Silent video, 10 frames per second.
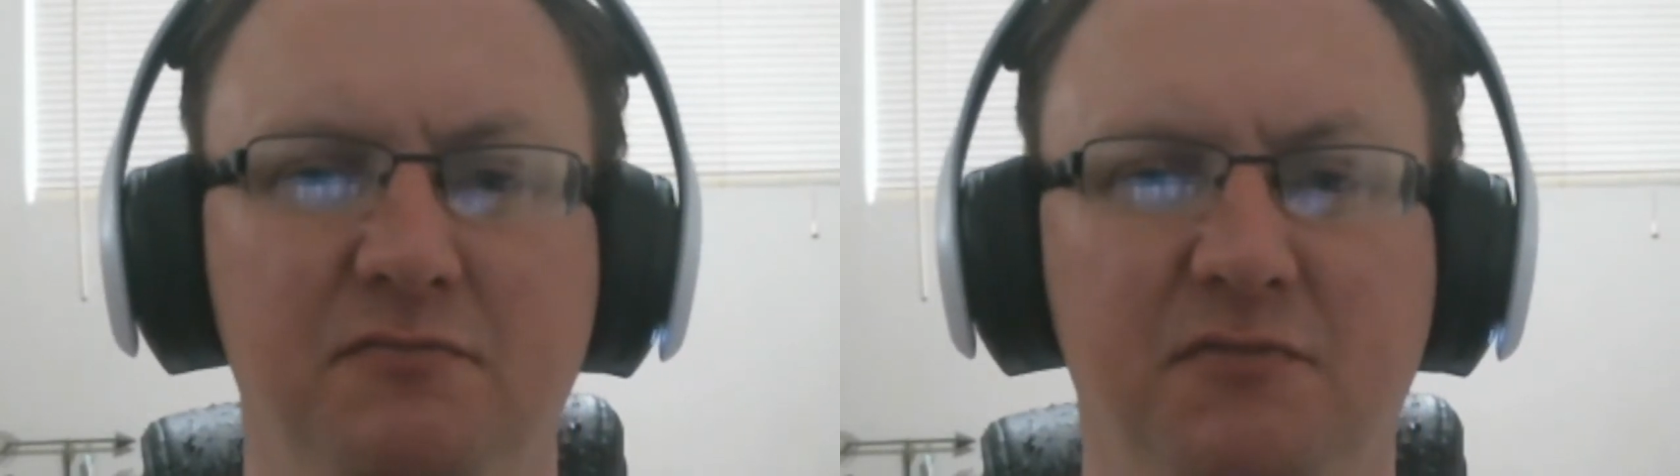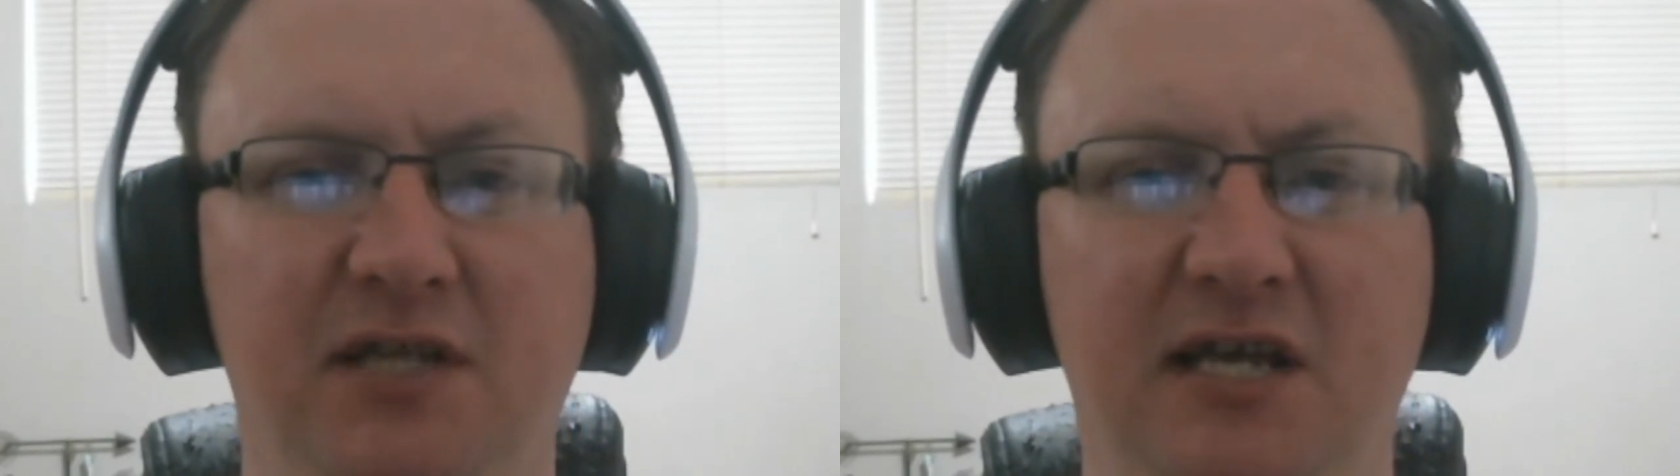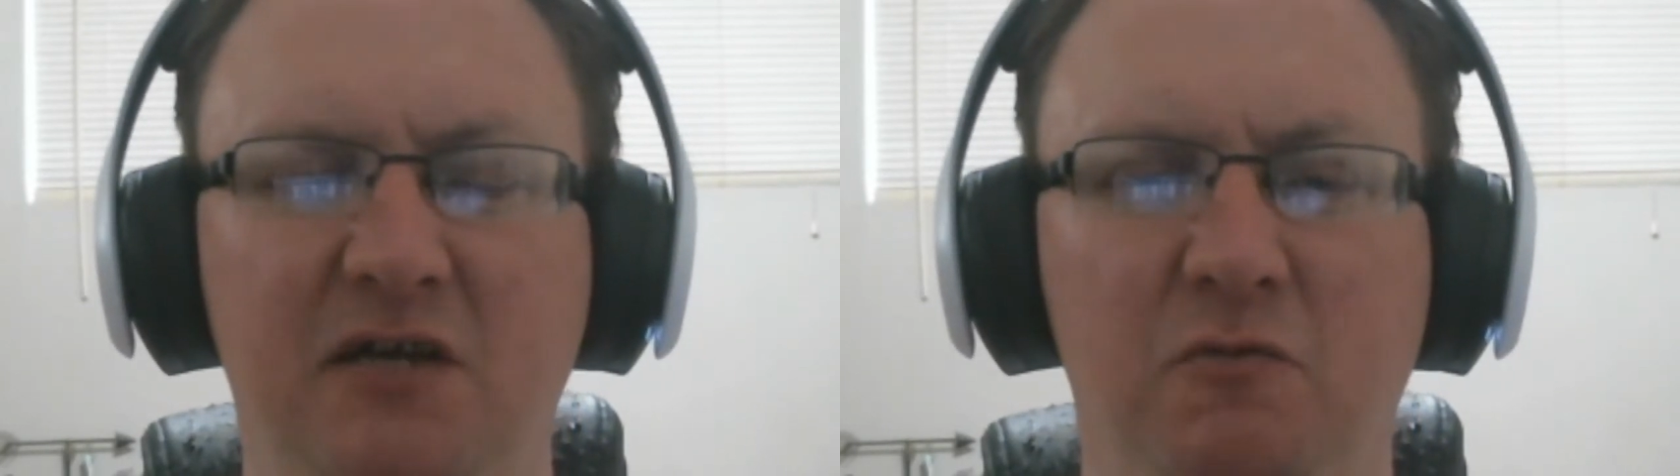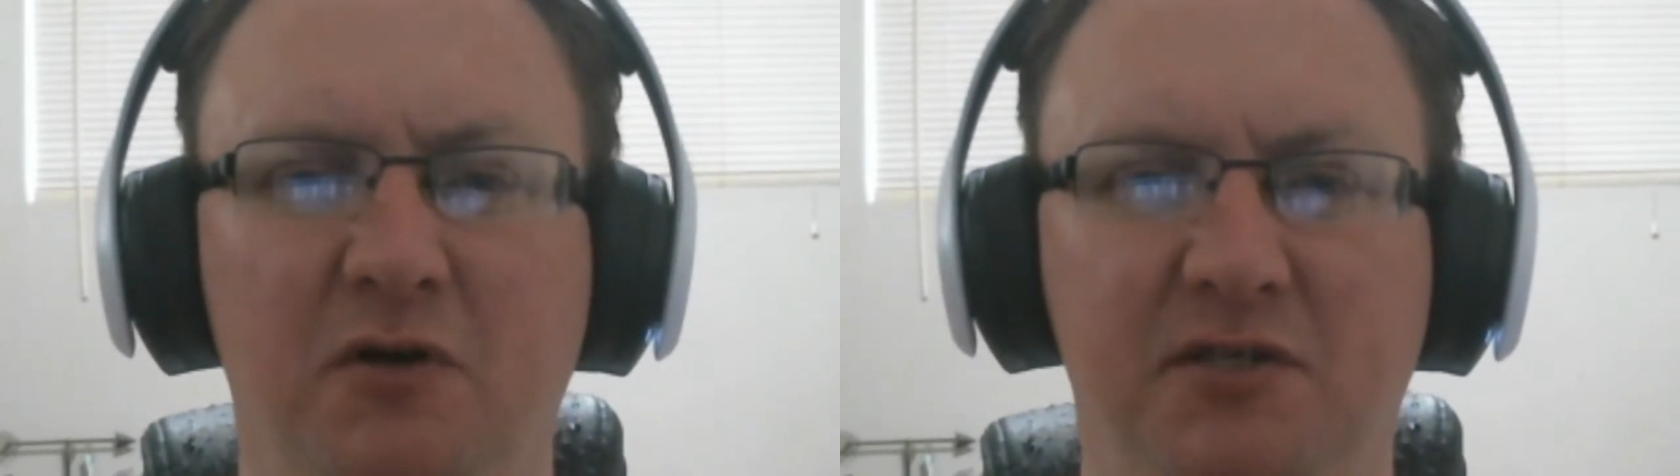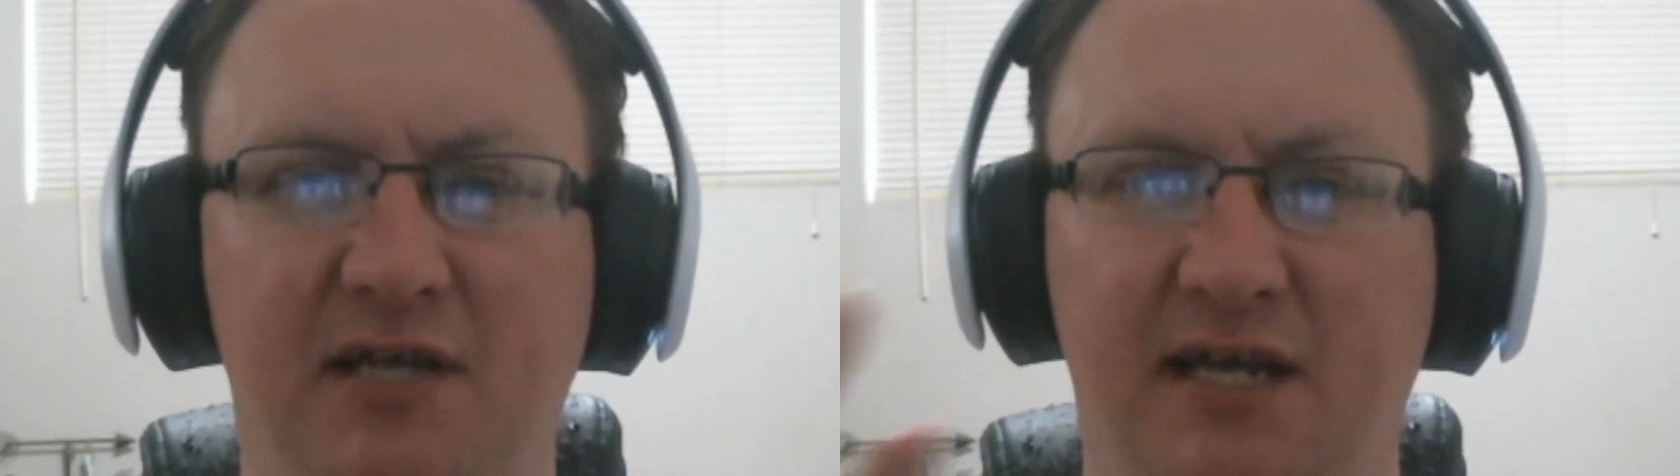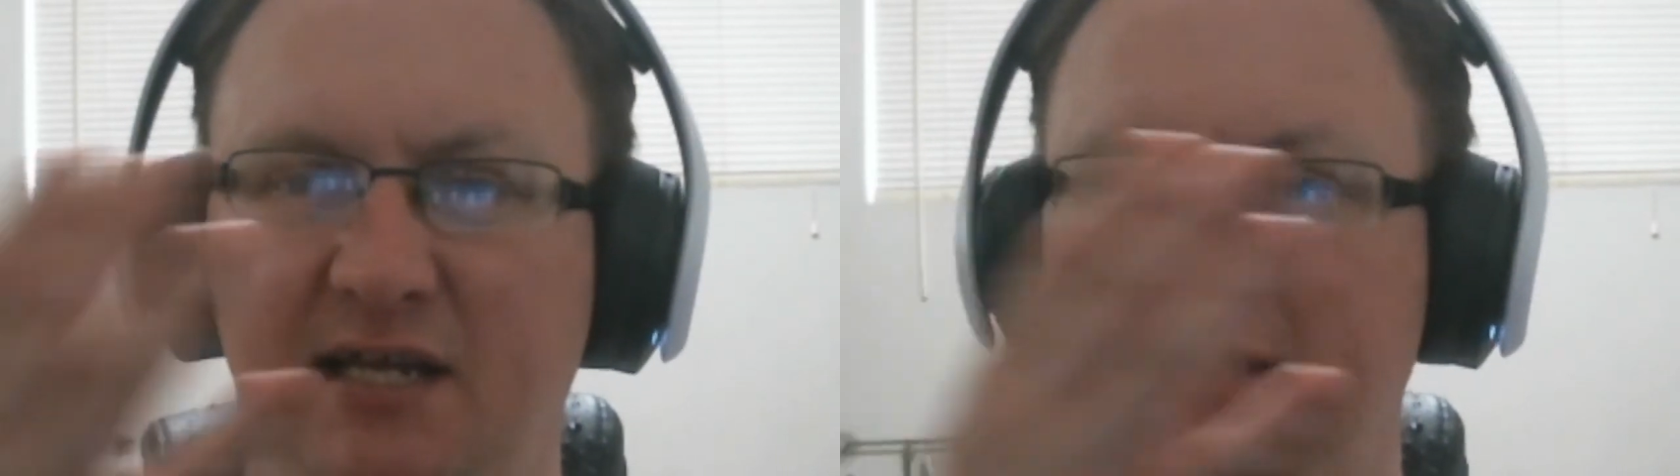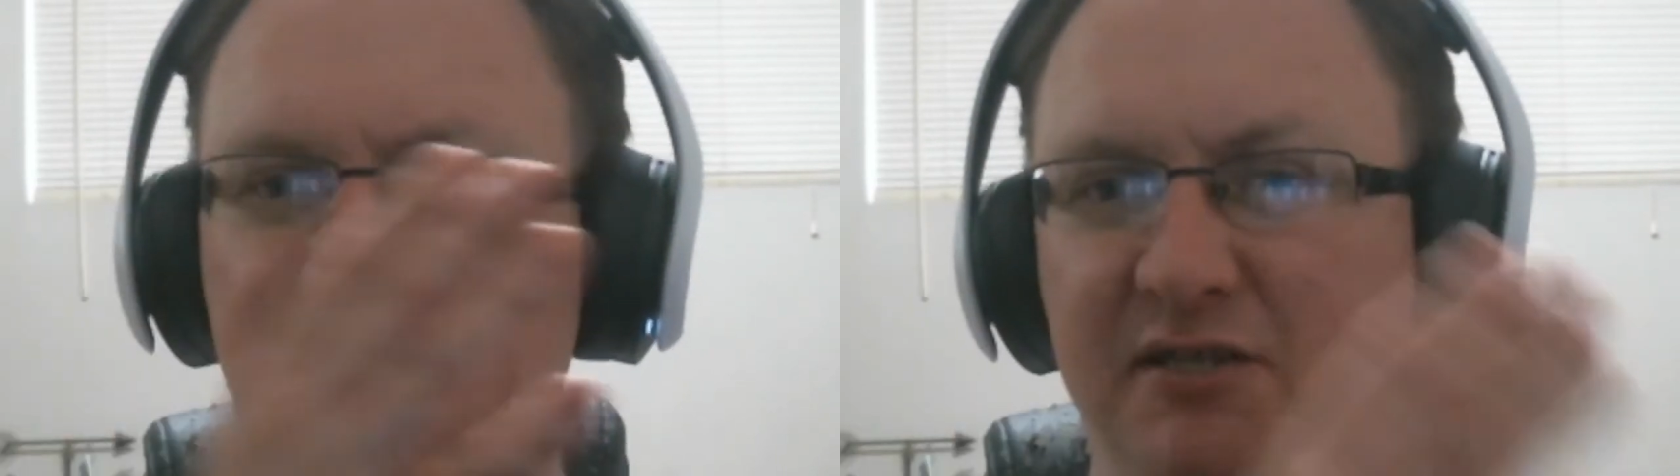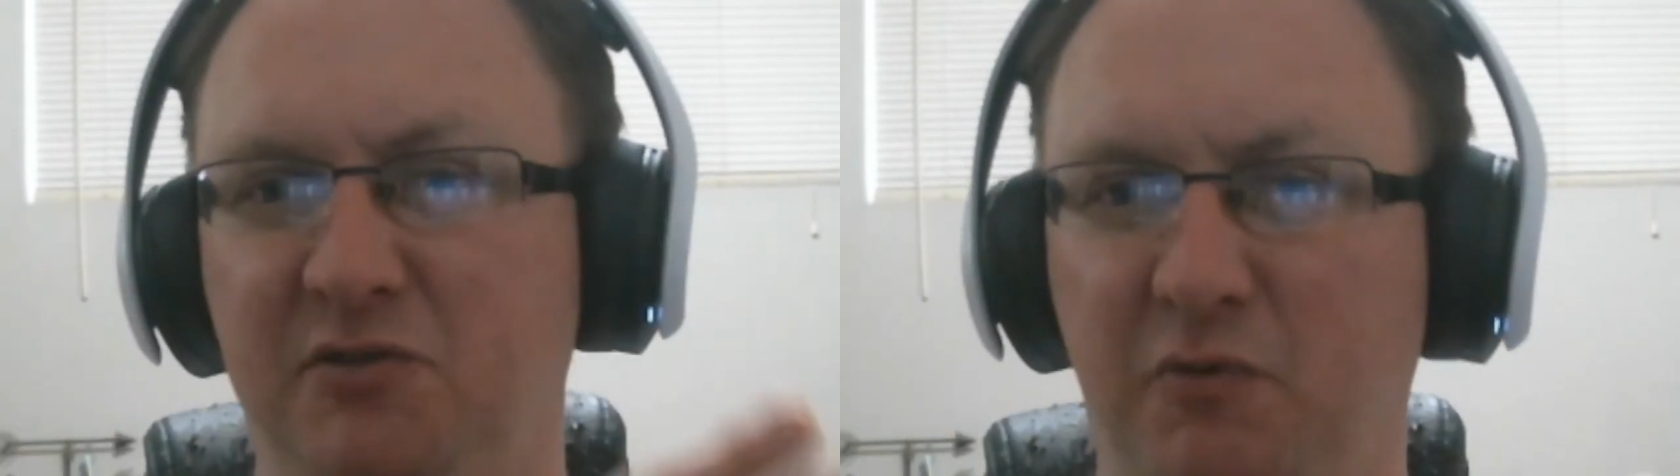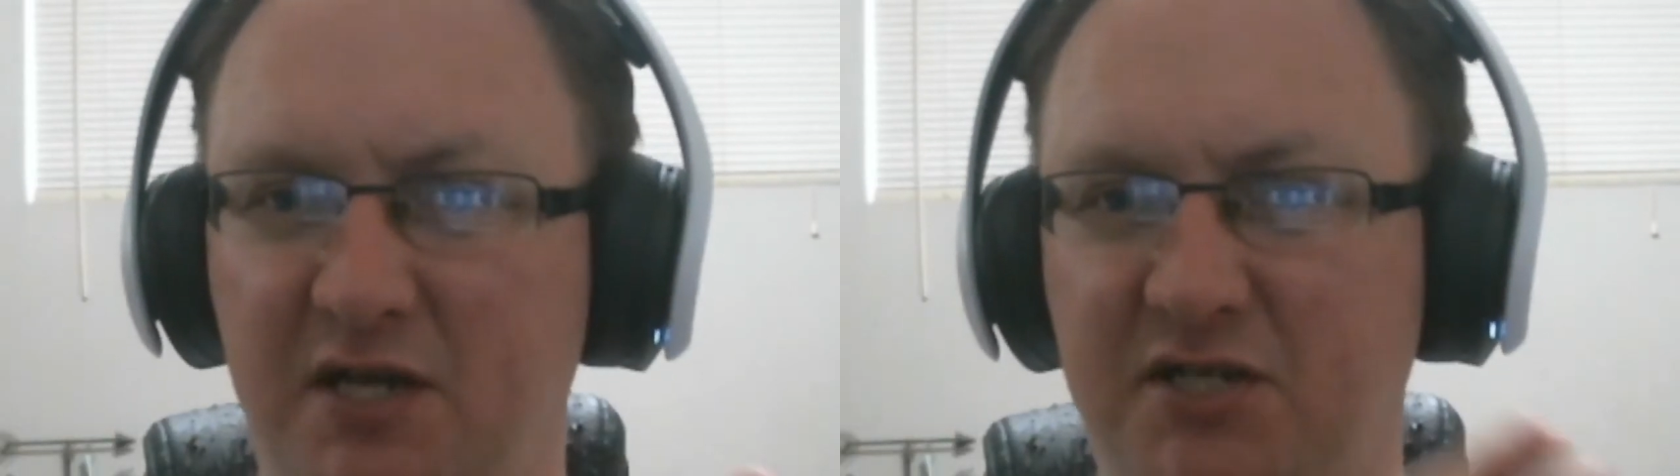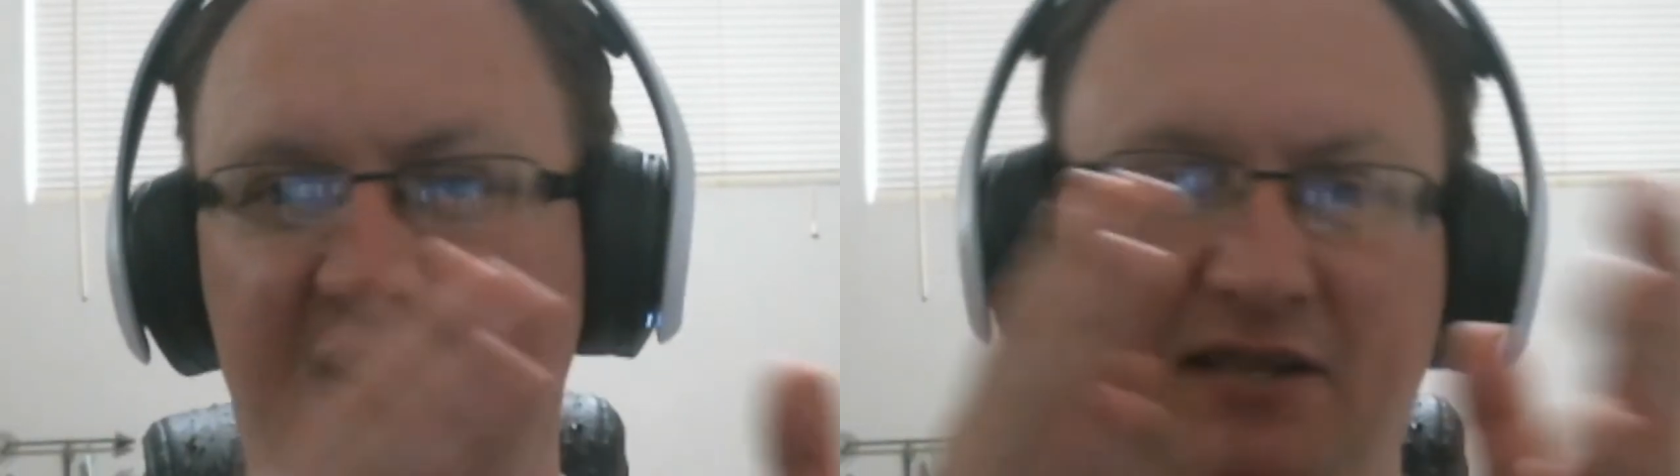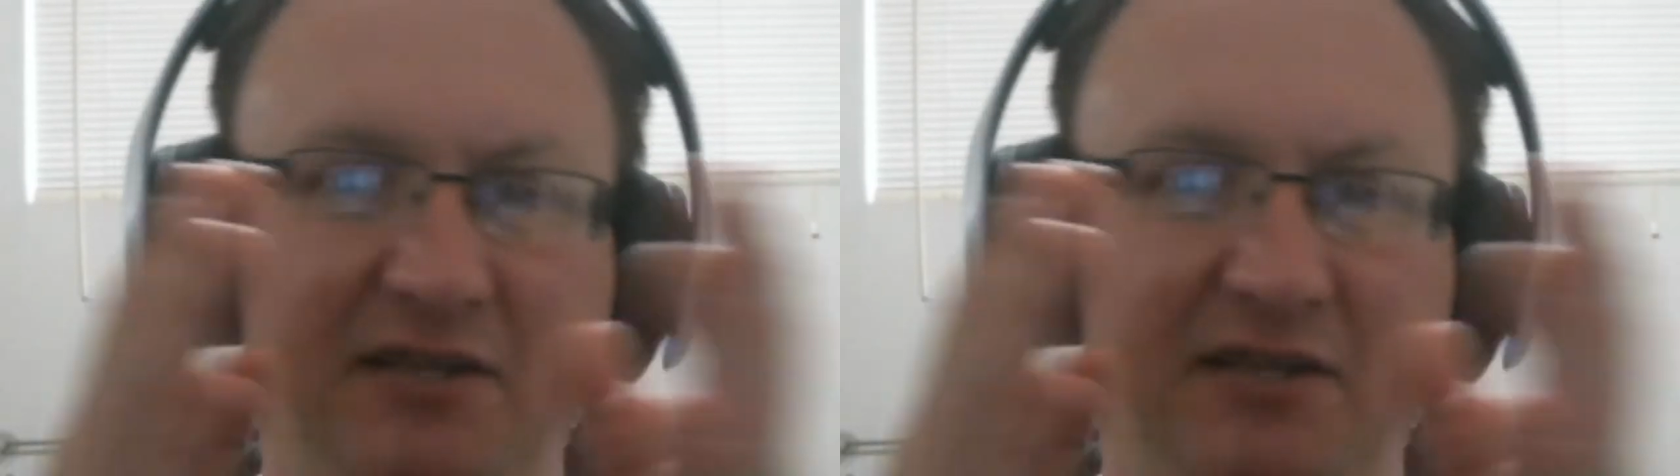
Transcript: thing, where it's like it's on the Switch and the